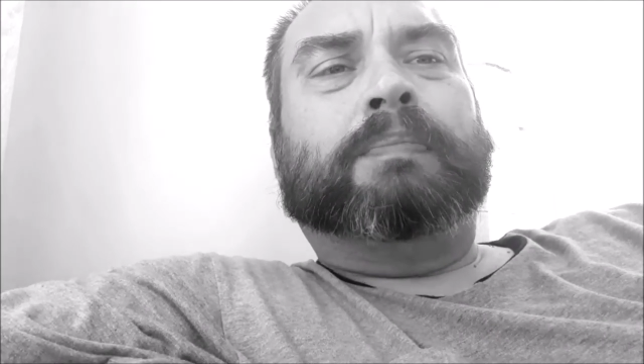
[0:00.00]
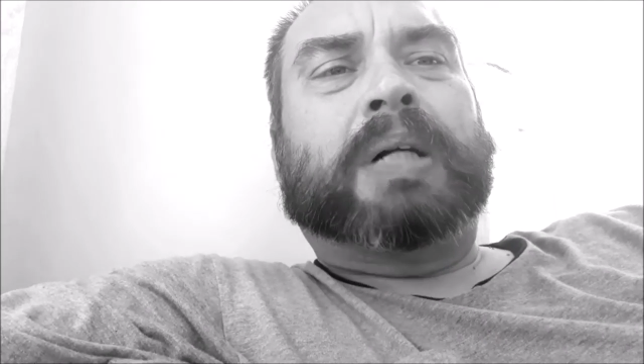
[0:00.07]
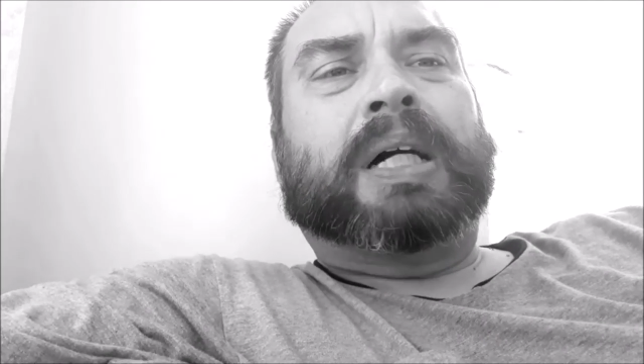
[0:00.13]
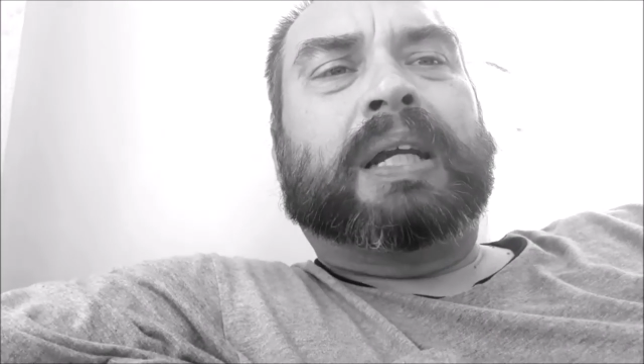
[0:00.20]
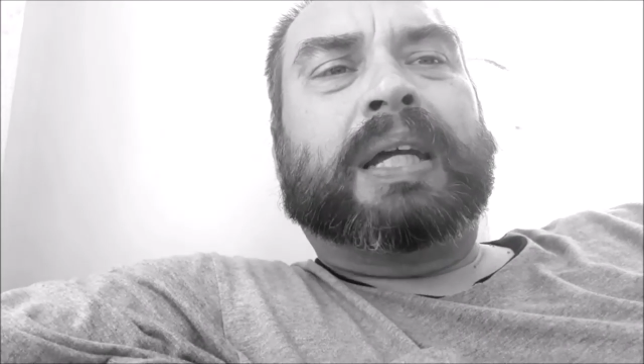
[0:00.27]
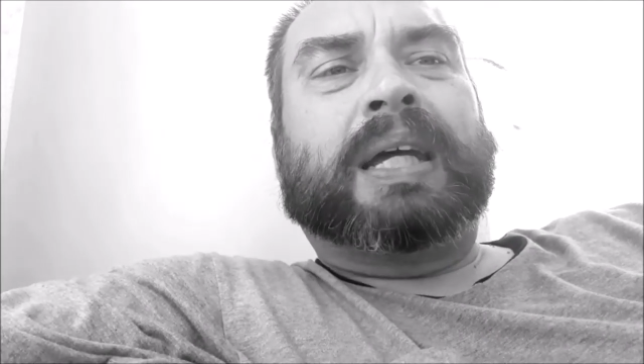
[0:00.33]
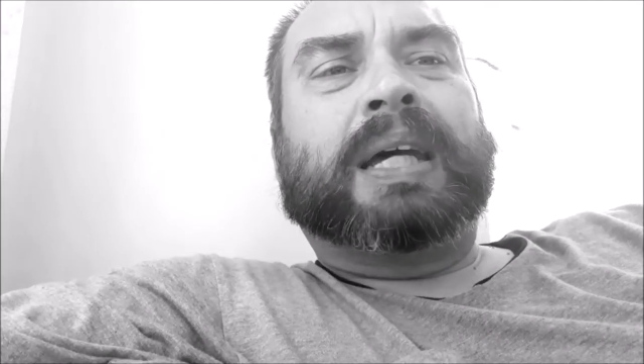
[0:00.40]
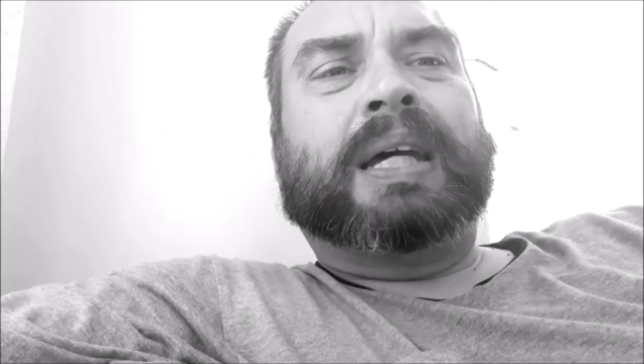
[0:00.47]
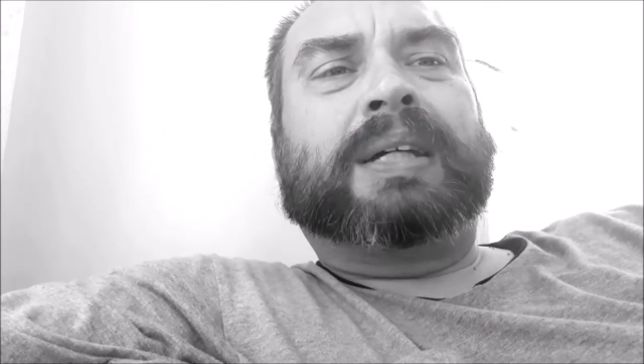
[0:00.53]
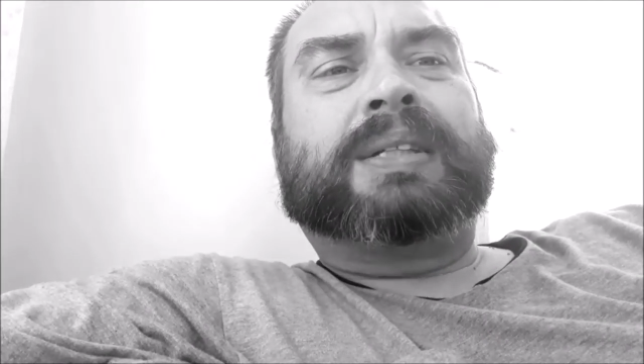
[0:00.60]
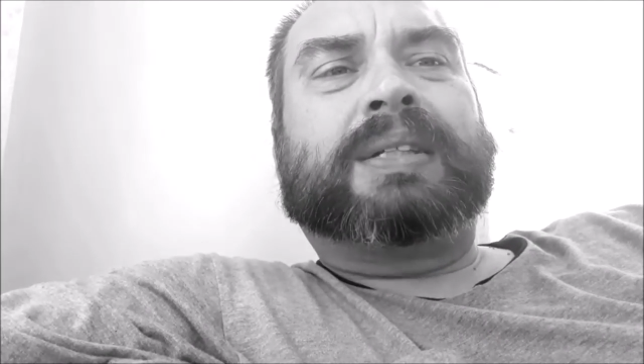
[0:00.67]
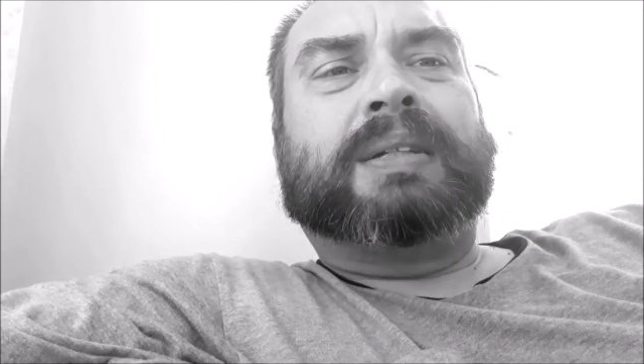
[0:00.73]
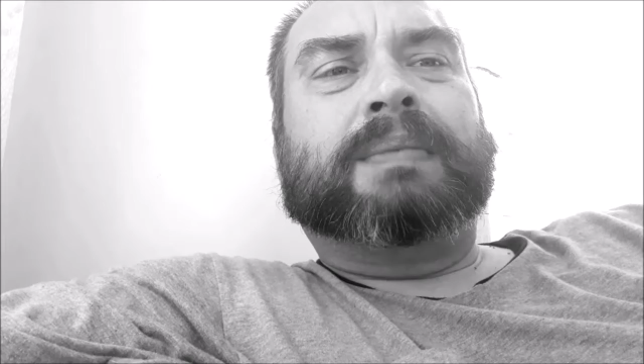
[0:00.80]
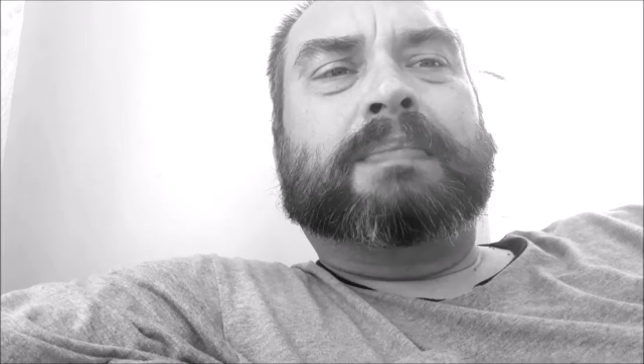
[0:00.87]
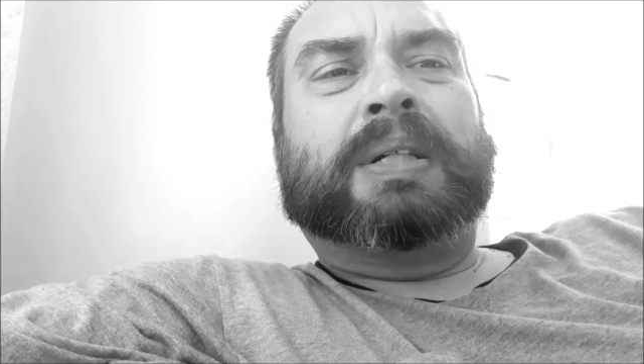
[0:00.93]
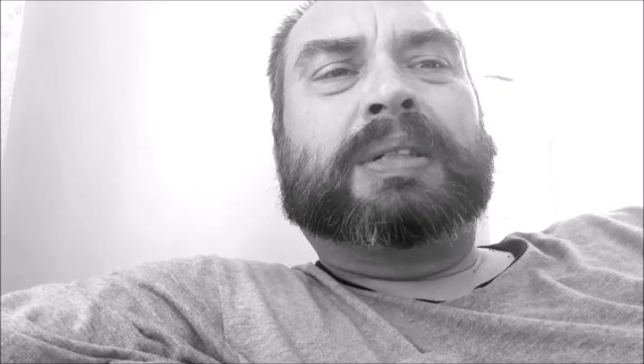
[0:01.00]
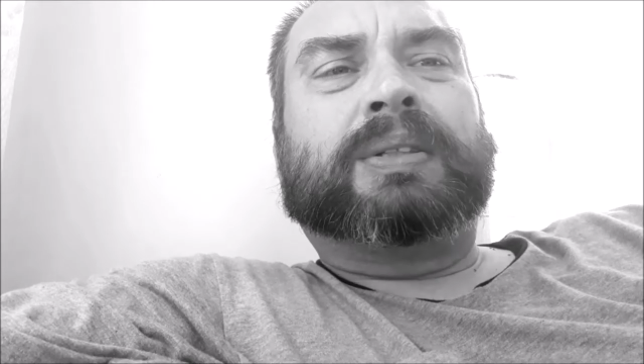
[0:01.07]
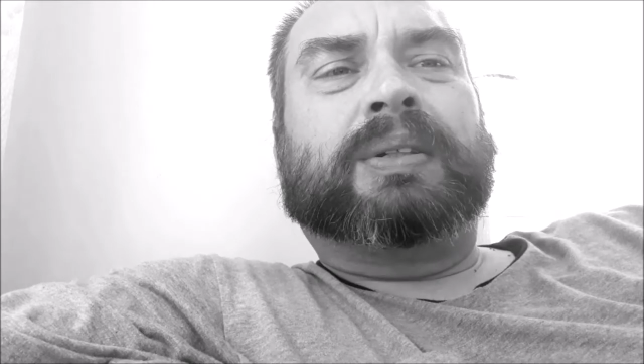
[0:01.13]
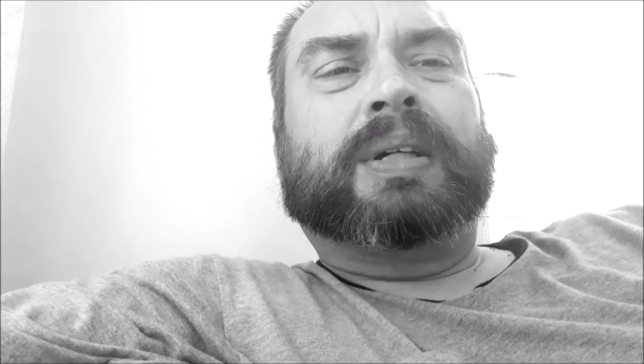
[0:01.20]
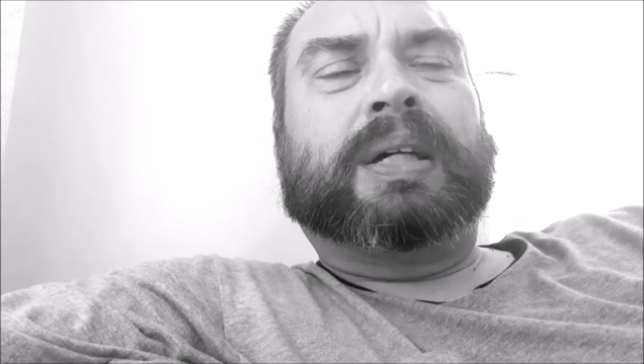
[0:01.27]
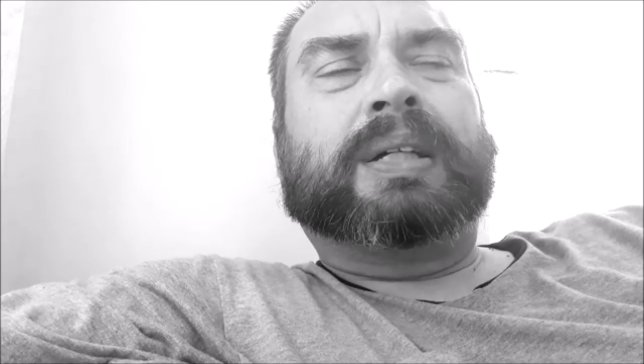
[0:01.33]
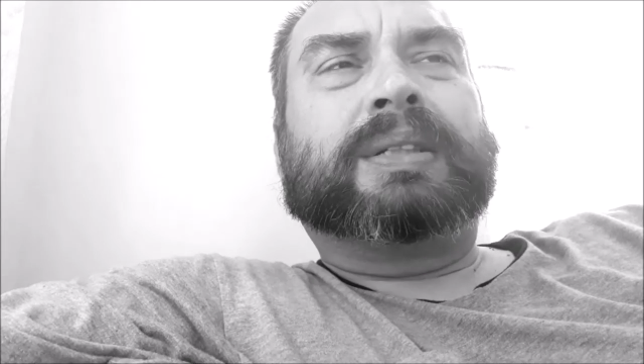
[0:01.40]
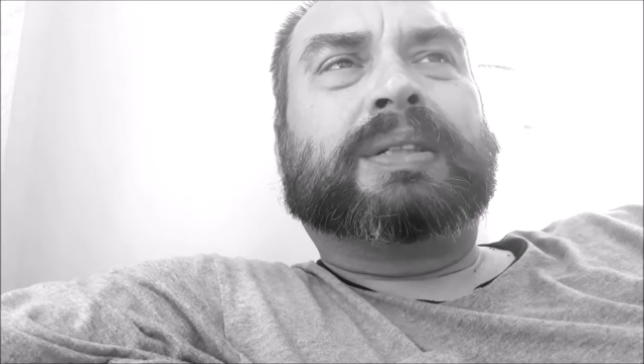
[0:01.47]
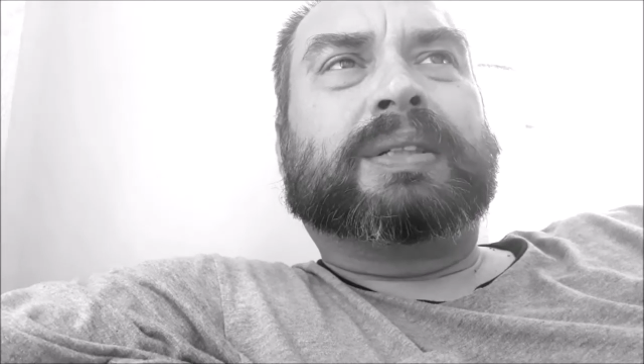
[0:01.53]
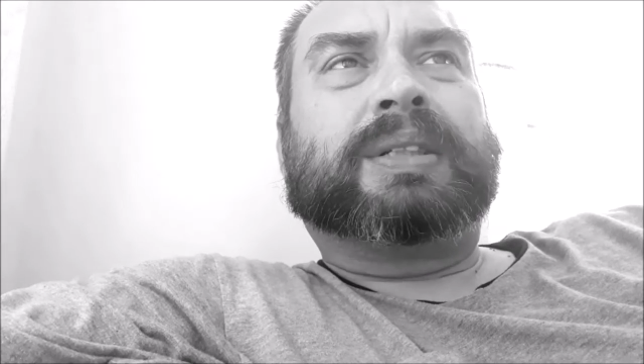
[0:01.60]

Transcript: body aches and muscle aches